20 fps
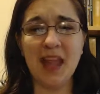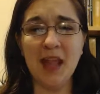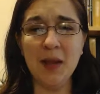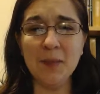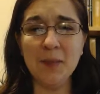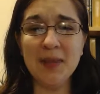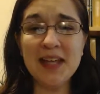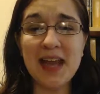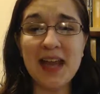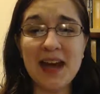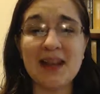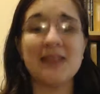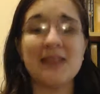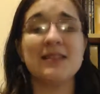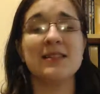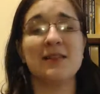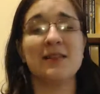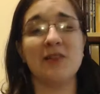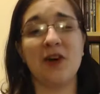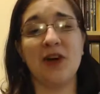
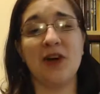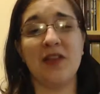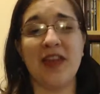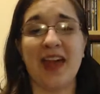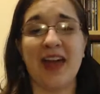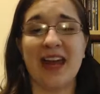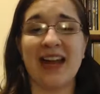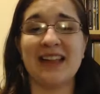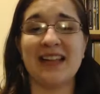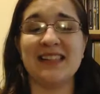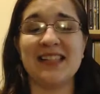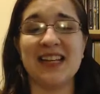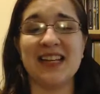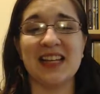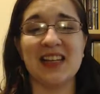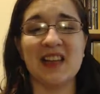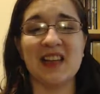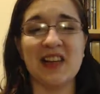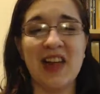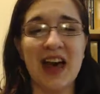because of all that, I see a
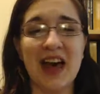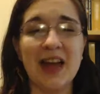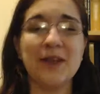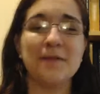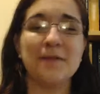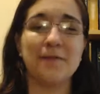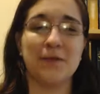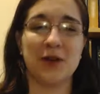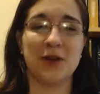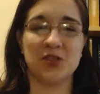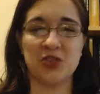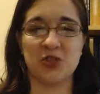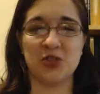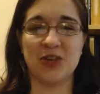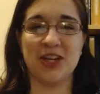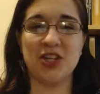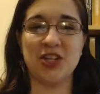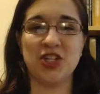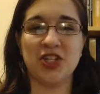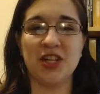lot of
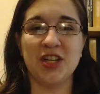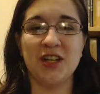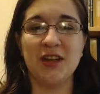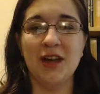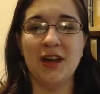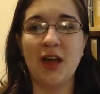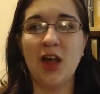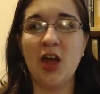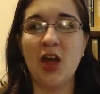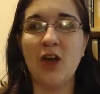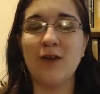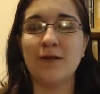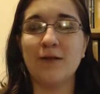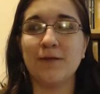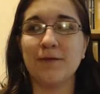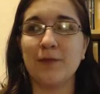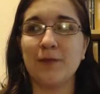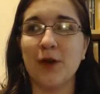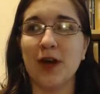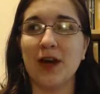frustration
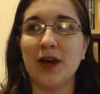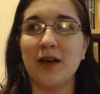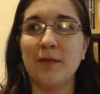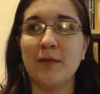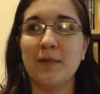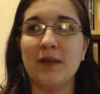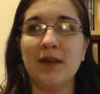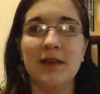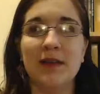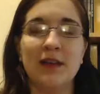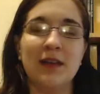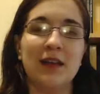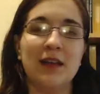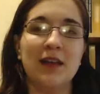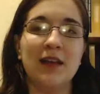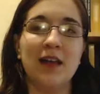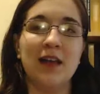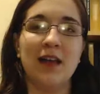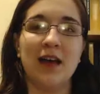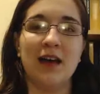from
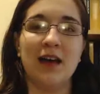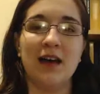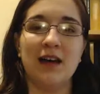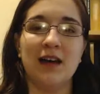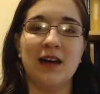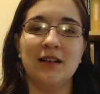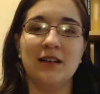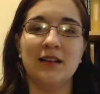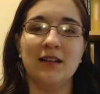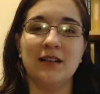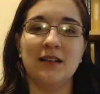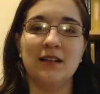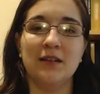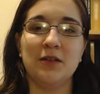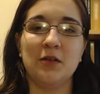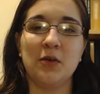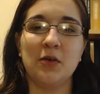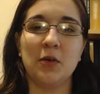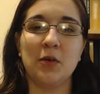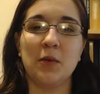a
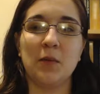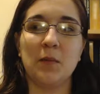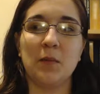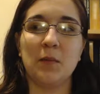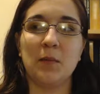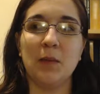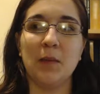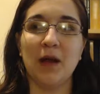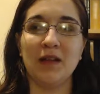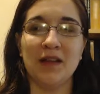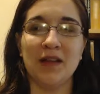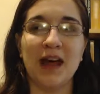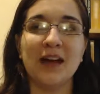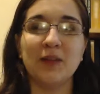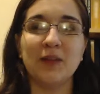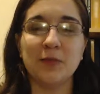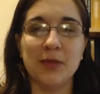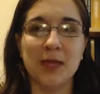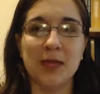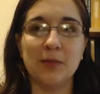lot
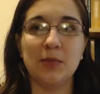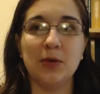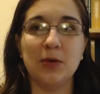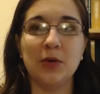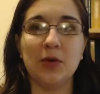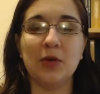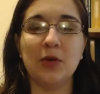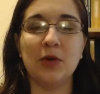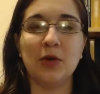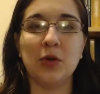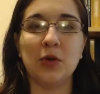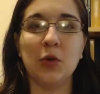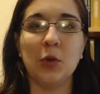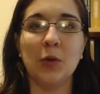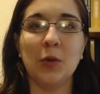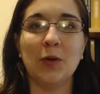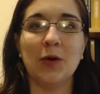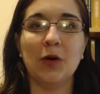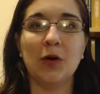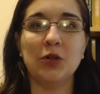of people
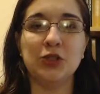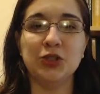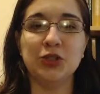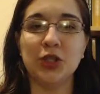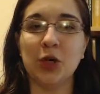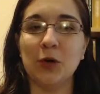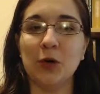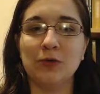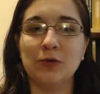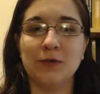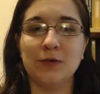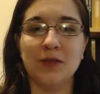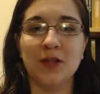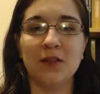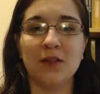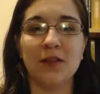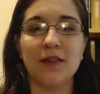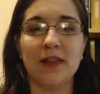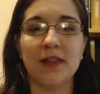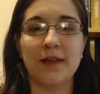who don't feel
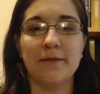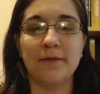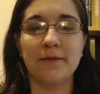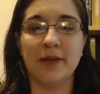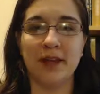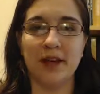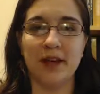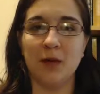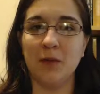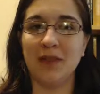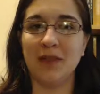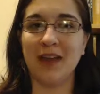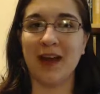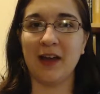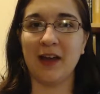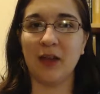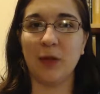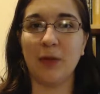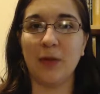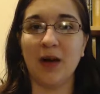that they fit in with
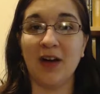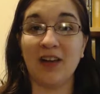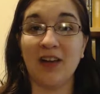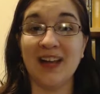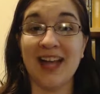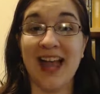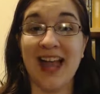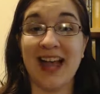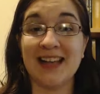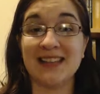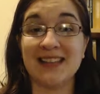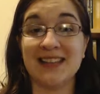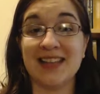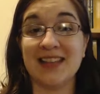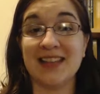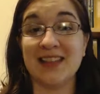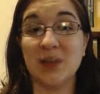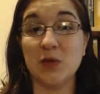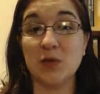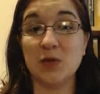either party as
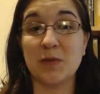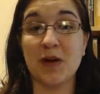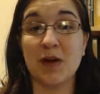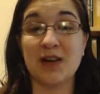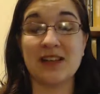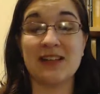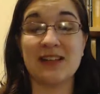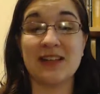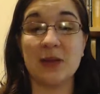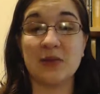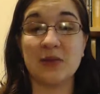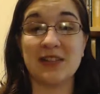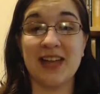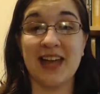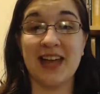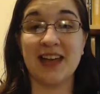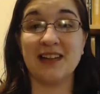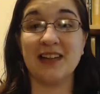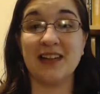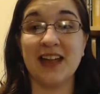those parties now
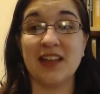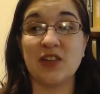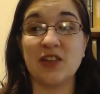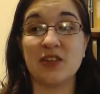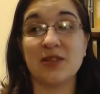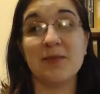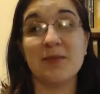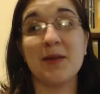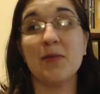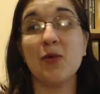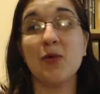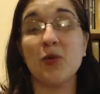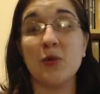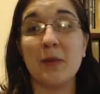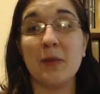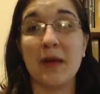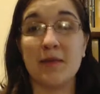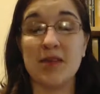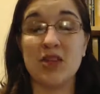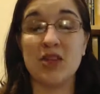stand. Like, there's some people who
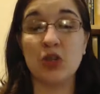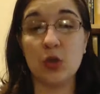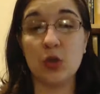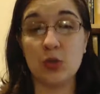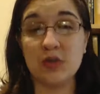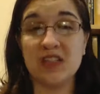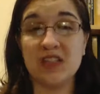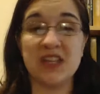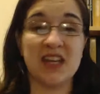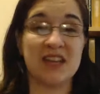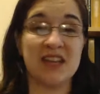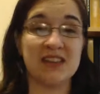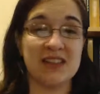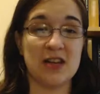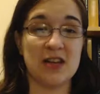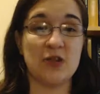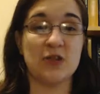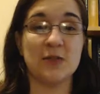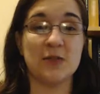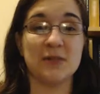maybe used to
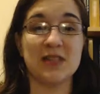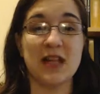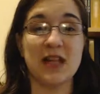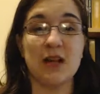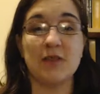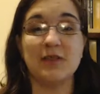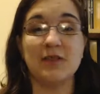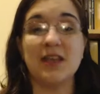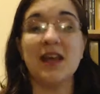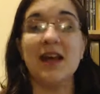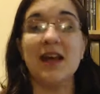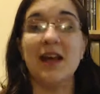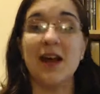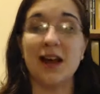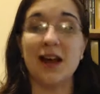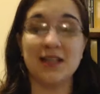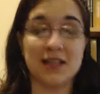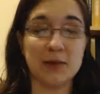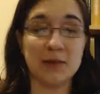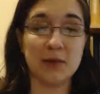consider themselves a
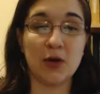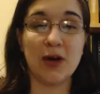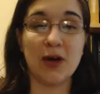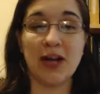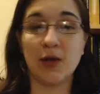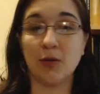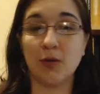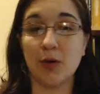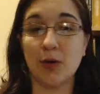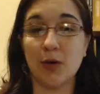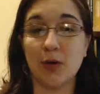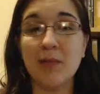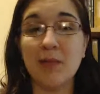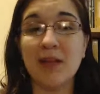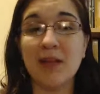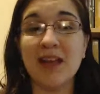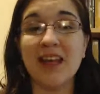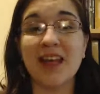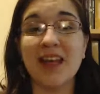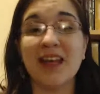Democrat or
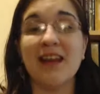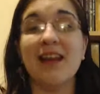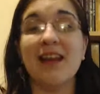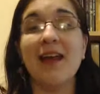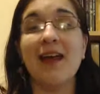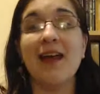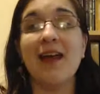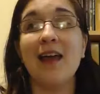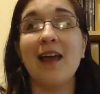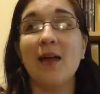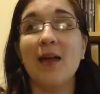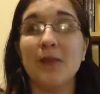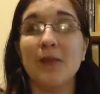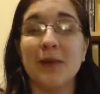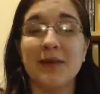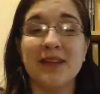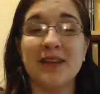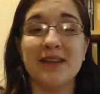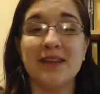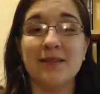Republican
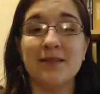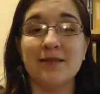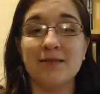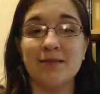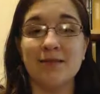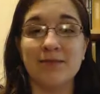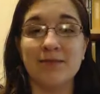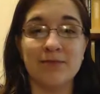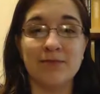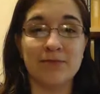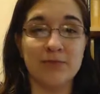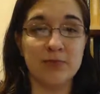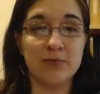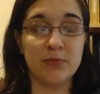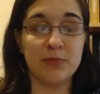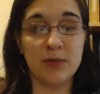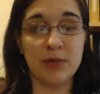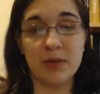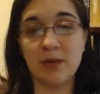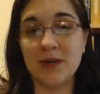maybe
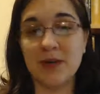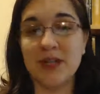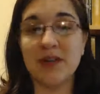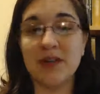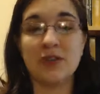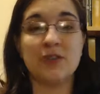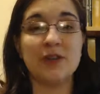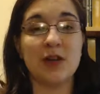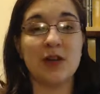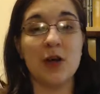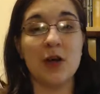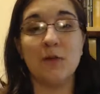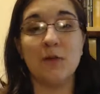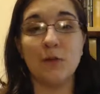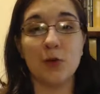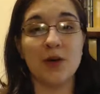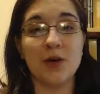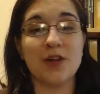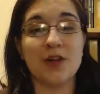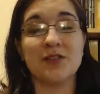3 years ago,
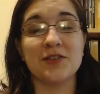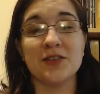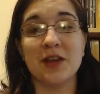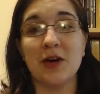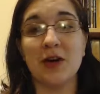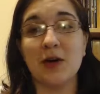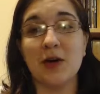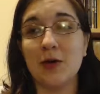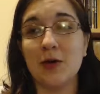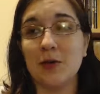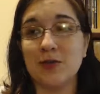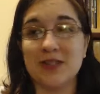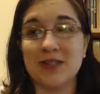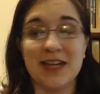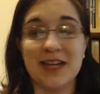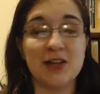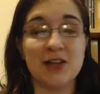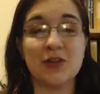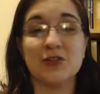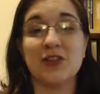4 years ago,
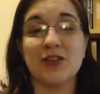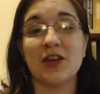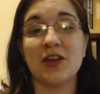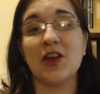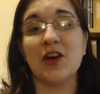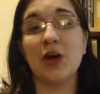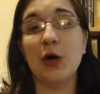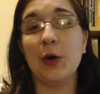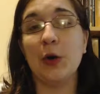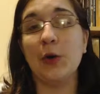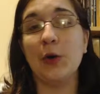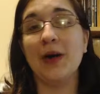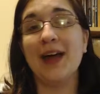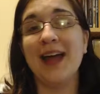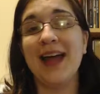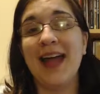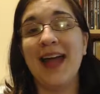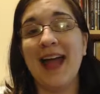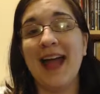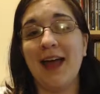10 years ago,
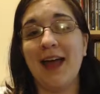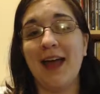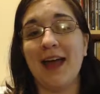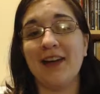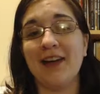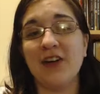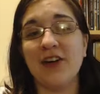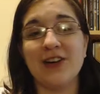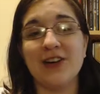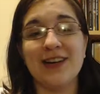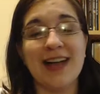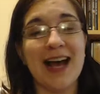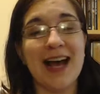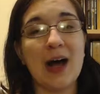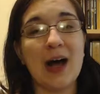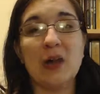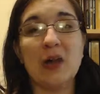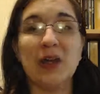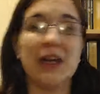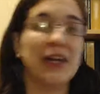and are
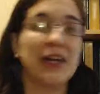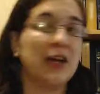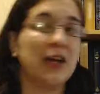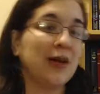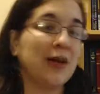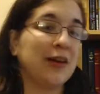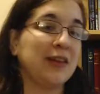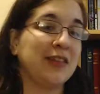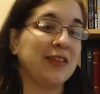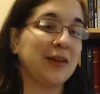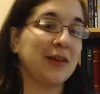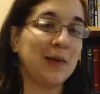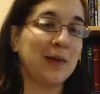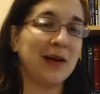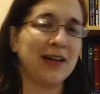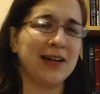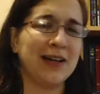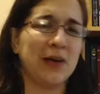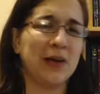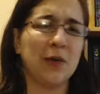now looking around at their
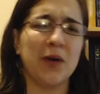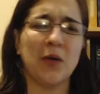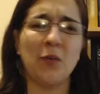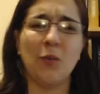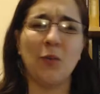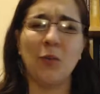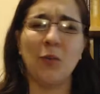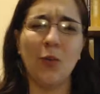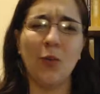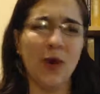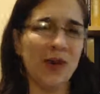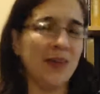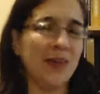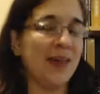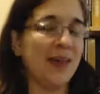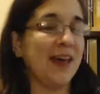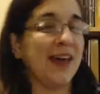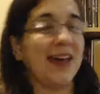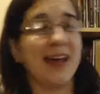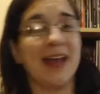party going, what the
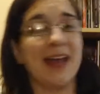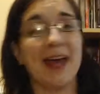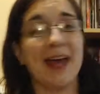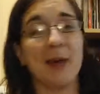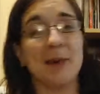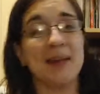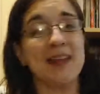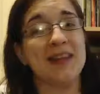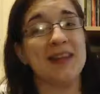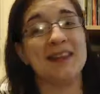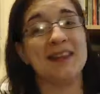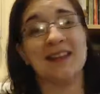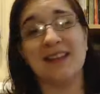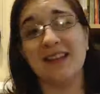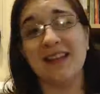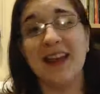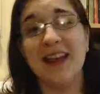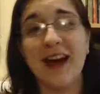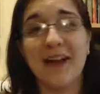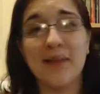heck happened? This is
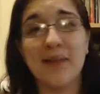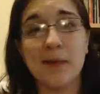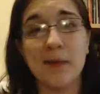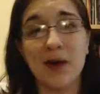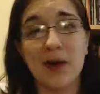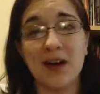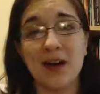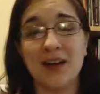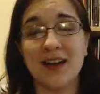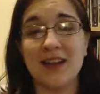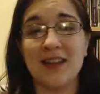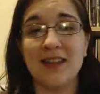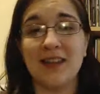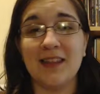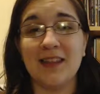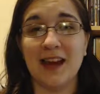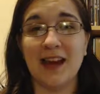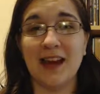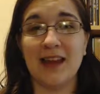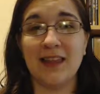not the party
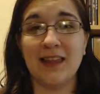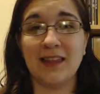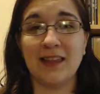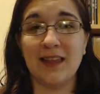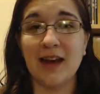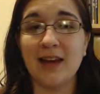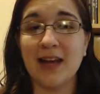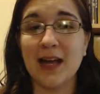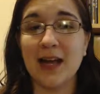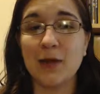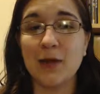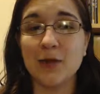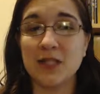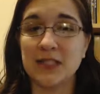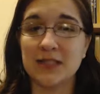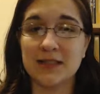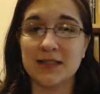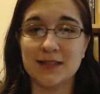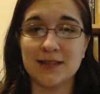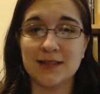that I thought I
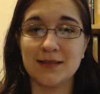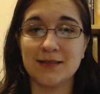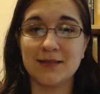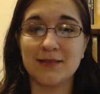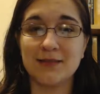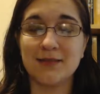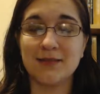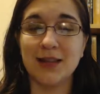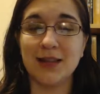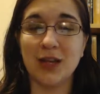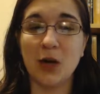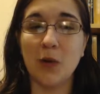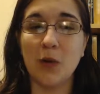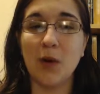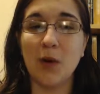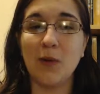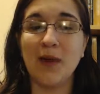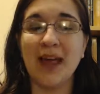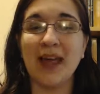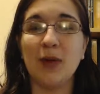was,
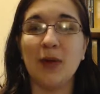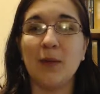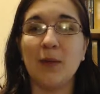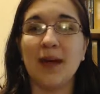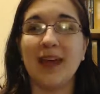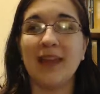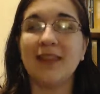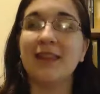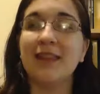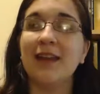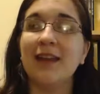okay with.